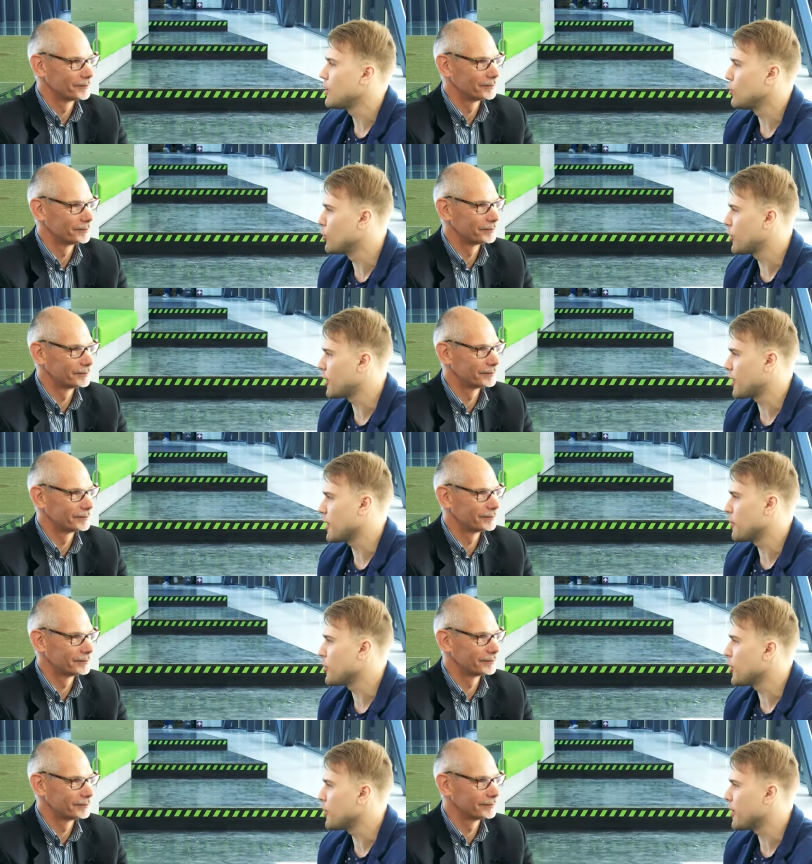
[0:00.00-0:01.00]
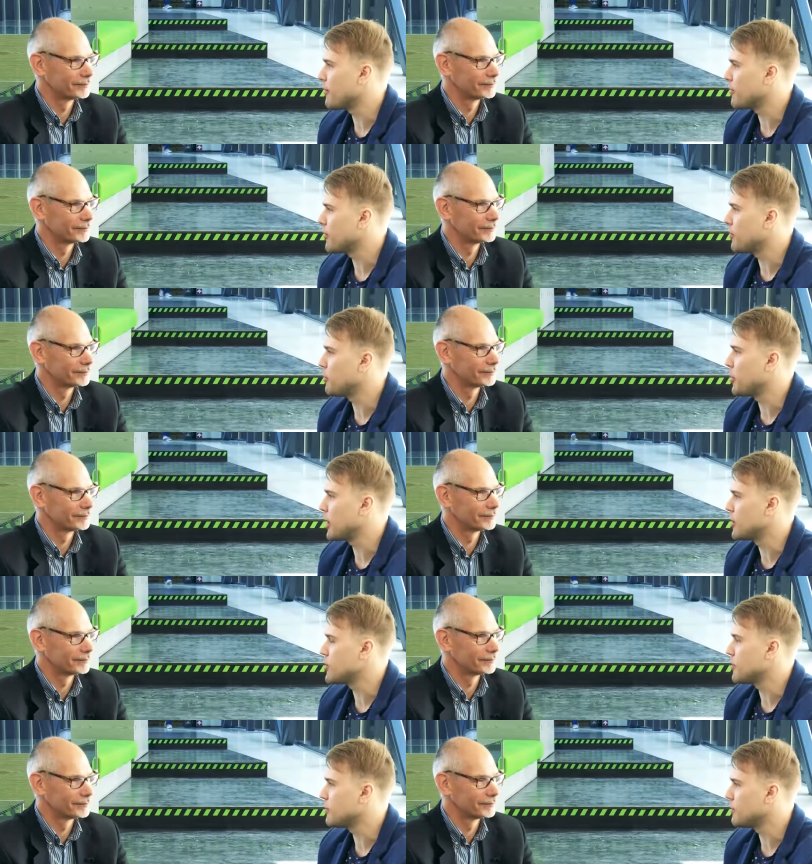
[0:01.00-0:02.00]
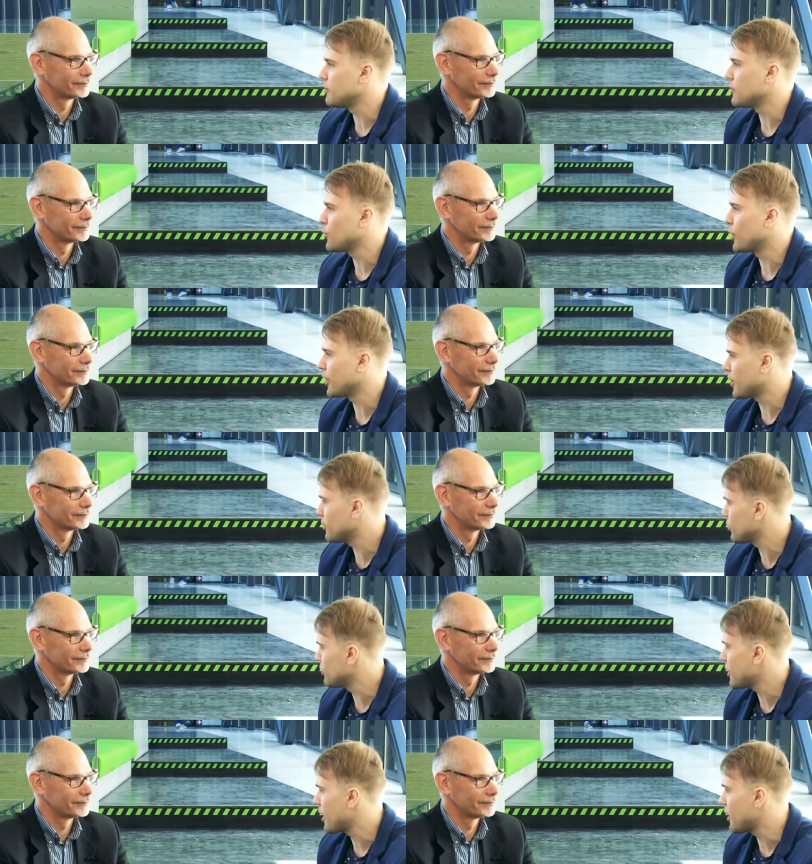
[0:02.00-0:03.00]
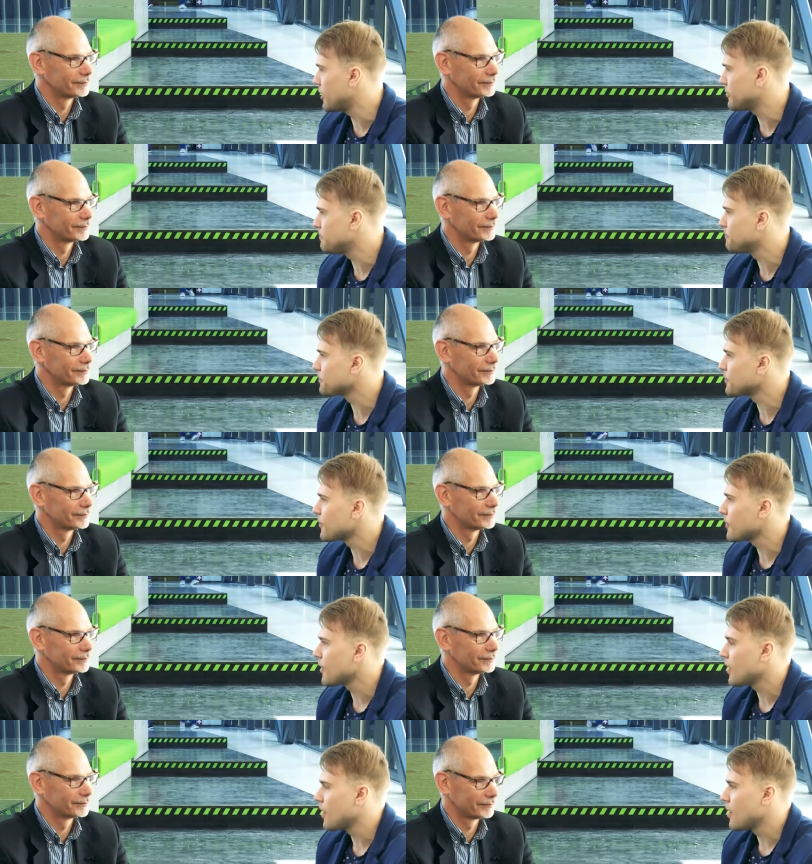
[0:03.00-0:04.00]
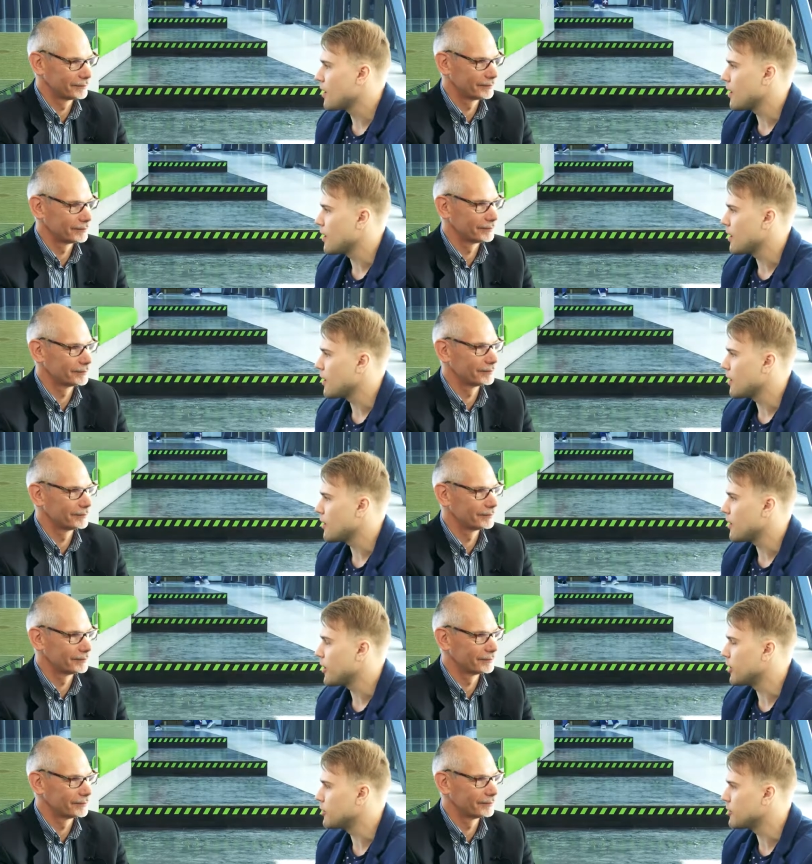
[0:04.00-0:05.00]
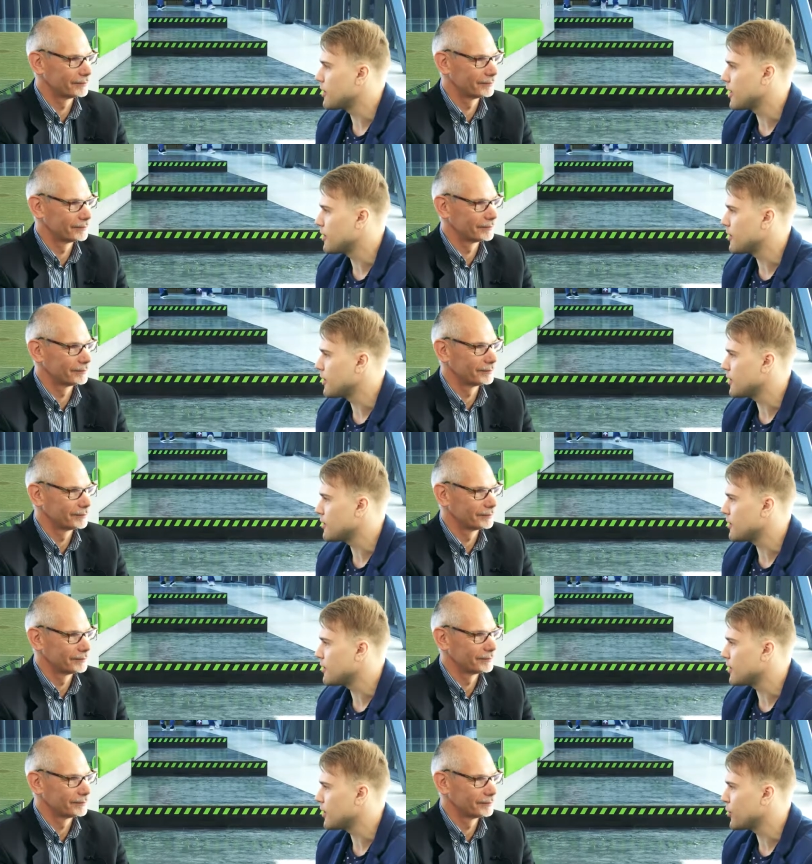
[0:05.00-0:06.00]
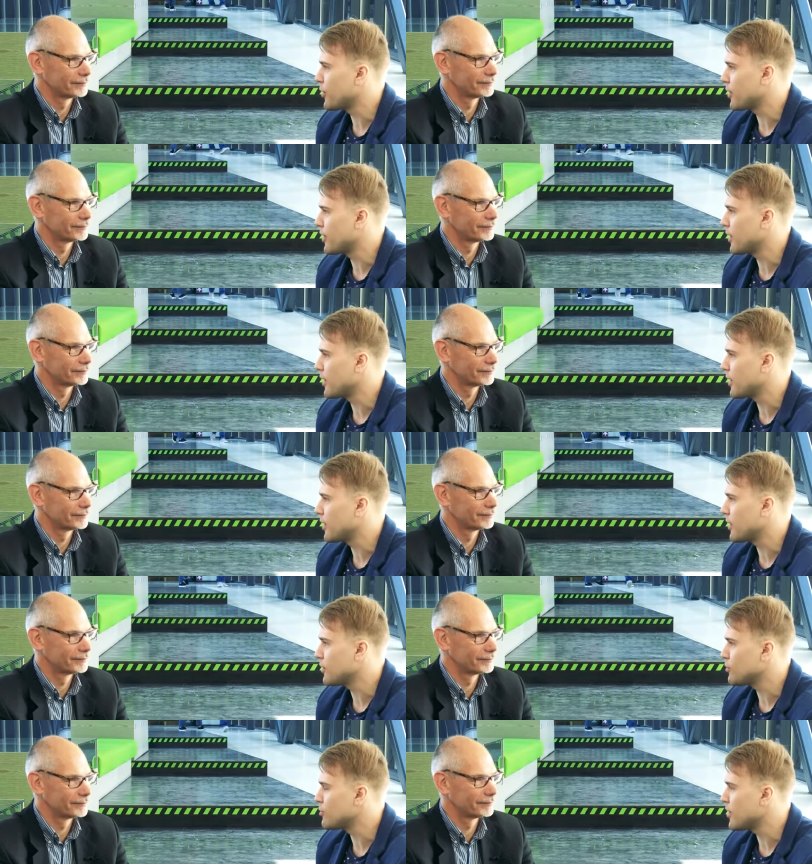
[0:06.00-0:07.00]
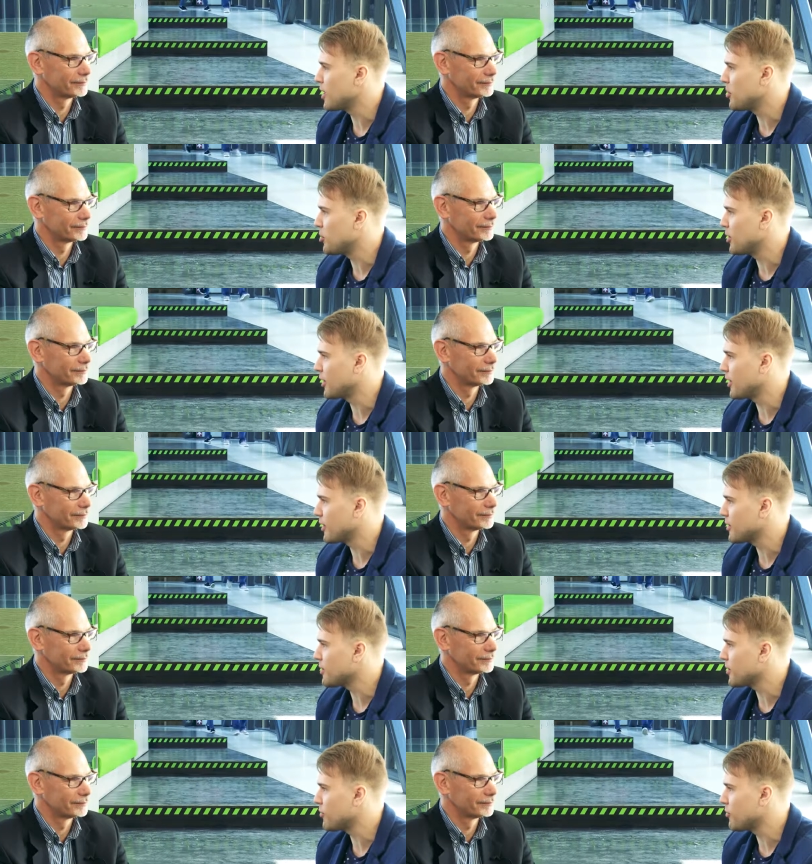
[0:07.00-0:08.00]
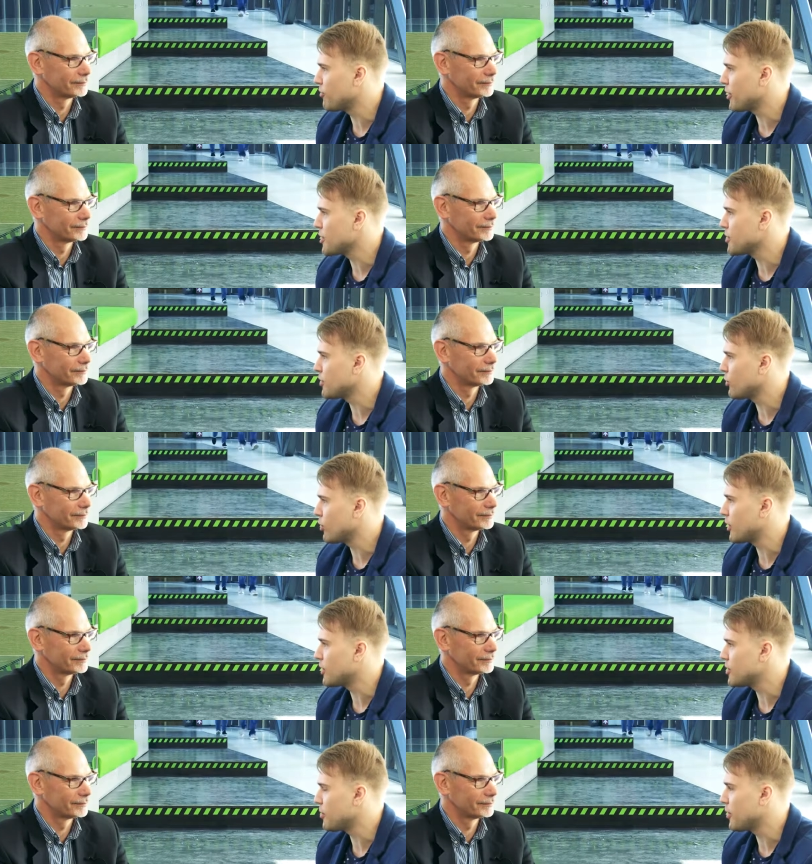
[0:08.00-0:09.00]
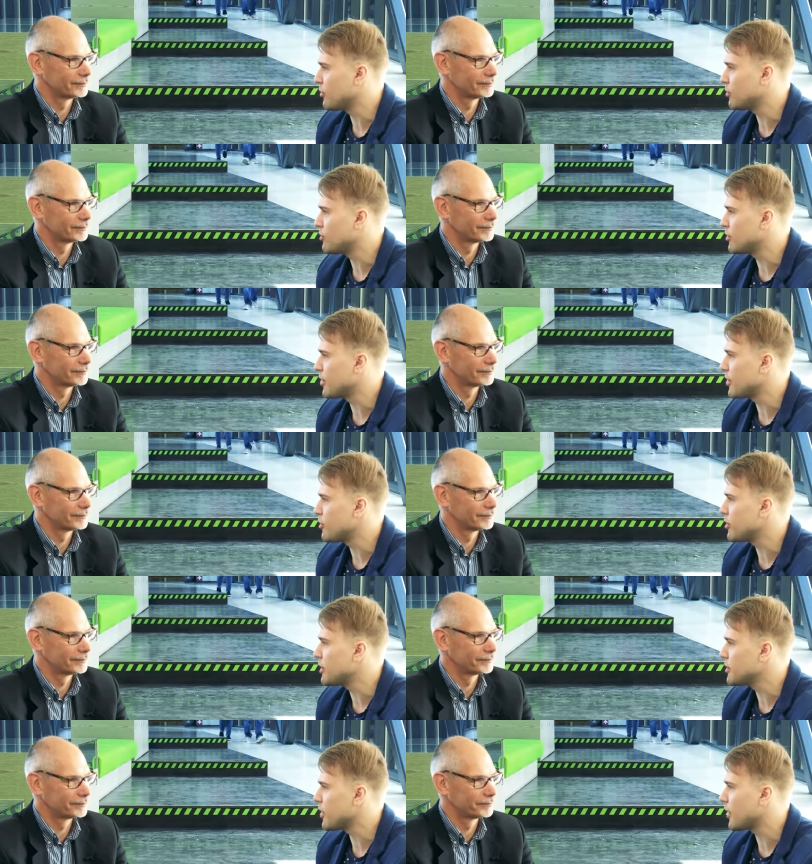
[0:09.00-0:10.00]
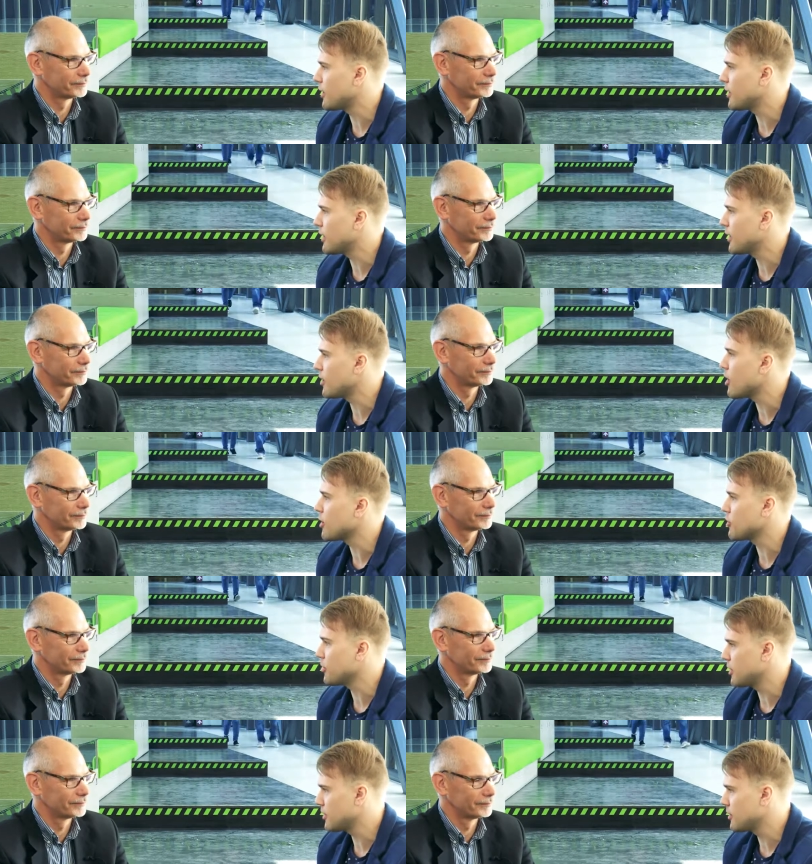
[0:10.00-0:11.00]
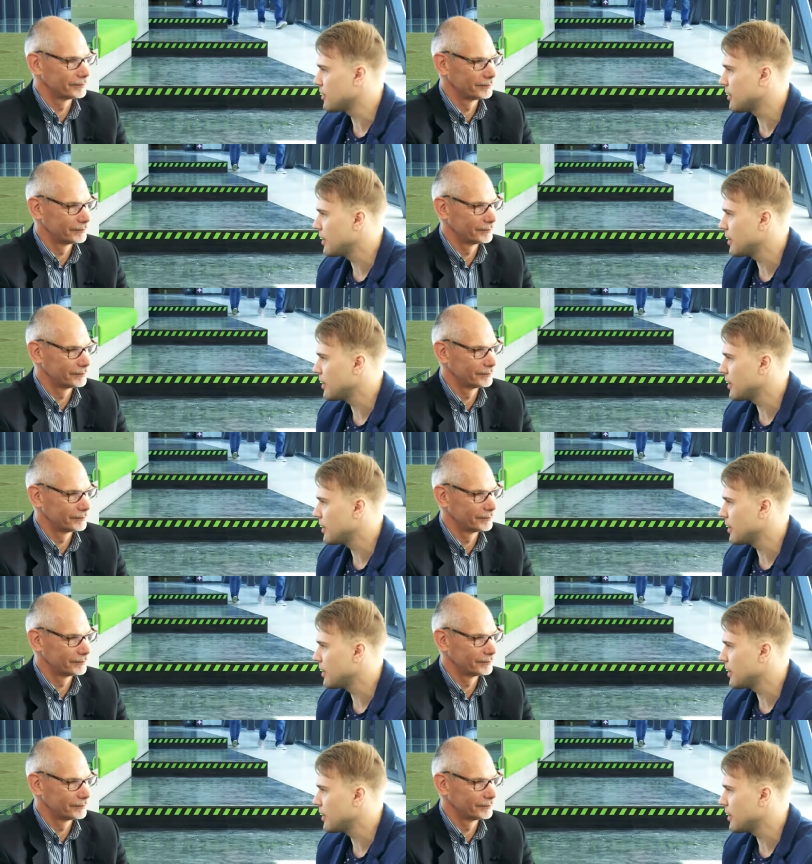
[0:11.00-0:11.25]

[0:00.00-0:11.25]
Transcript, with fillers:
Speaker 1: Luc uh, Boehme from Belgium. Welcome to Tallinn. Uh, I understand that uh, you are uh, today bringing us some fresh knowledge about uh, recycling concrete.